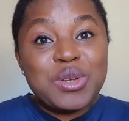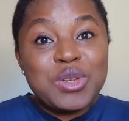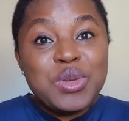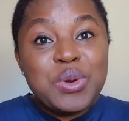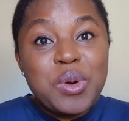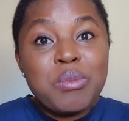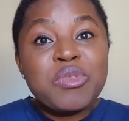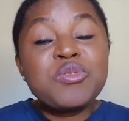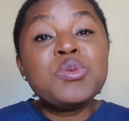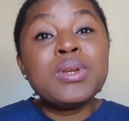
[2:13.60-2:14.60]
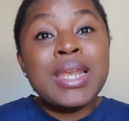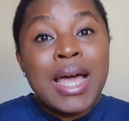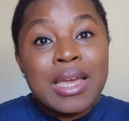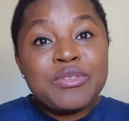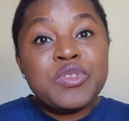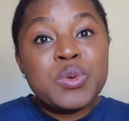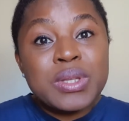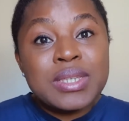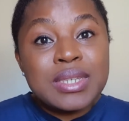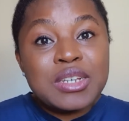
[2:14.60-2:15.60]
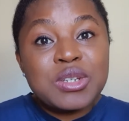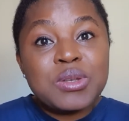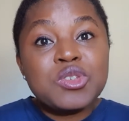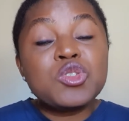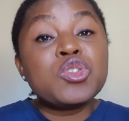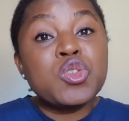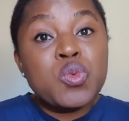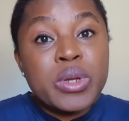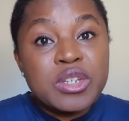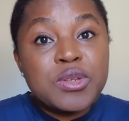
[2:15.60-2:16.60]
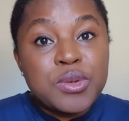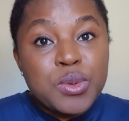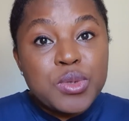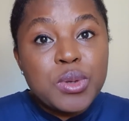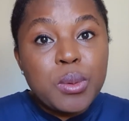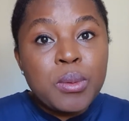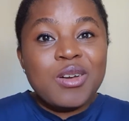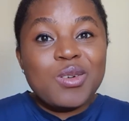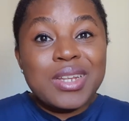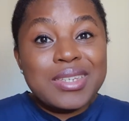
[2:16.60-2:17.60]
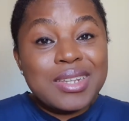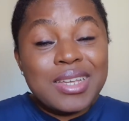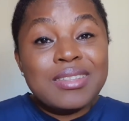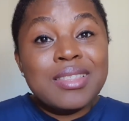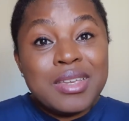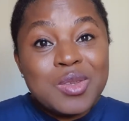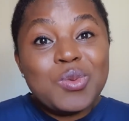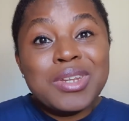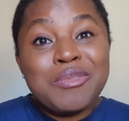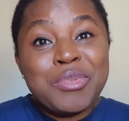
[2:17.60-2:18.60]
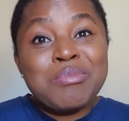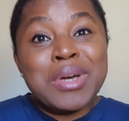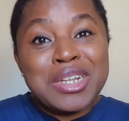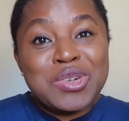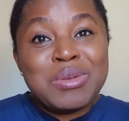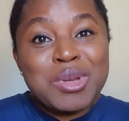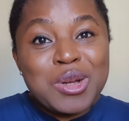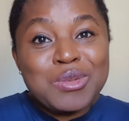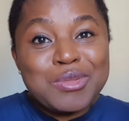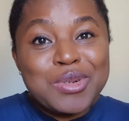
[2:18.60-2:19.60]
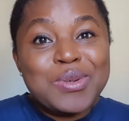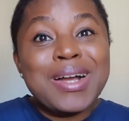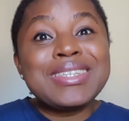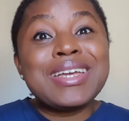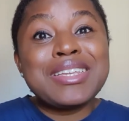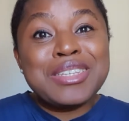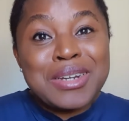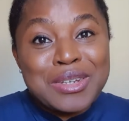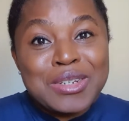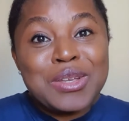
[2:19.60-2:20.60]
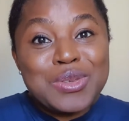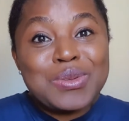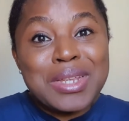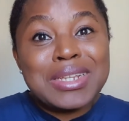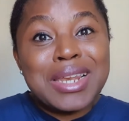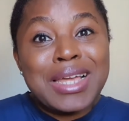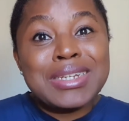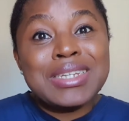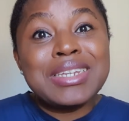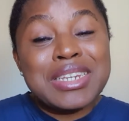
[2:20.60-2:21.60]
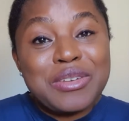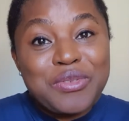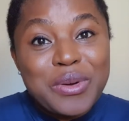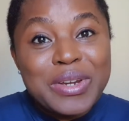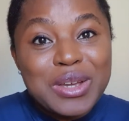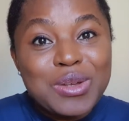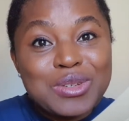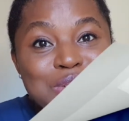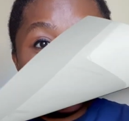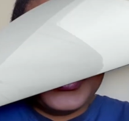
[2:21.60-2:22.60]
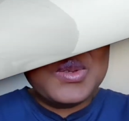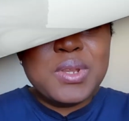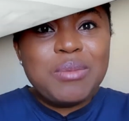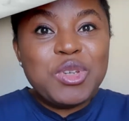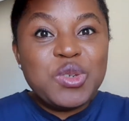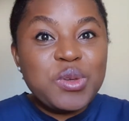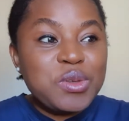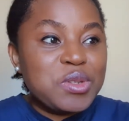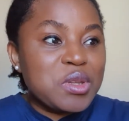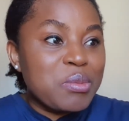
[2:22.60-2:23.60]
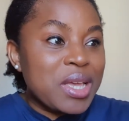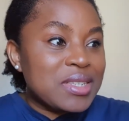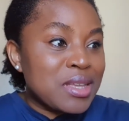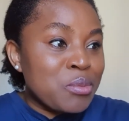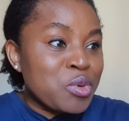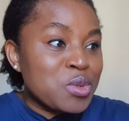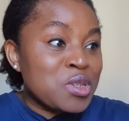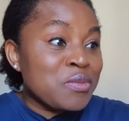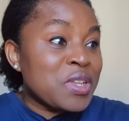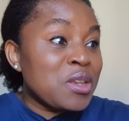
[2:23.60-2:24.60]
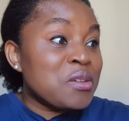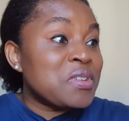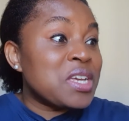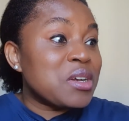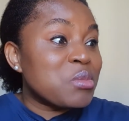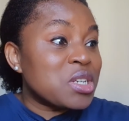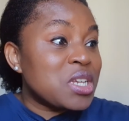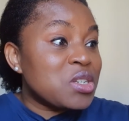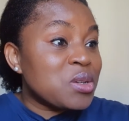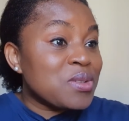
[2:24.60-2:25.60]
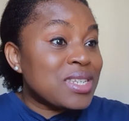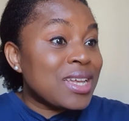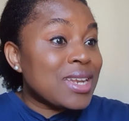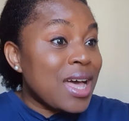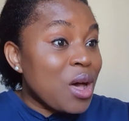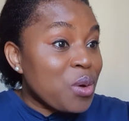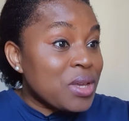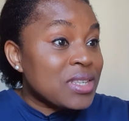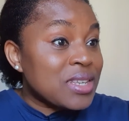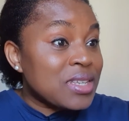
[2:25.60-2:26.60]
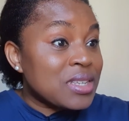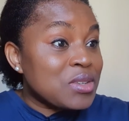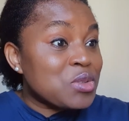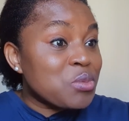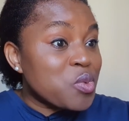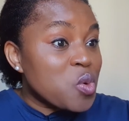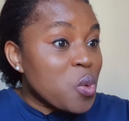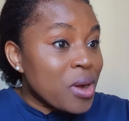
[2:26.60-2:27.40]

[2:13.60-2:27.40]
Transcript: your new home through live viewing sessions should you wish to do so. Honestly, this would have been my dream come true as an international student landing in a foreign country. So let me show you some examples of the lovely accommodations and how easy it is to book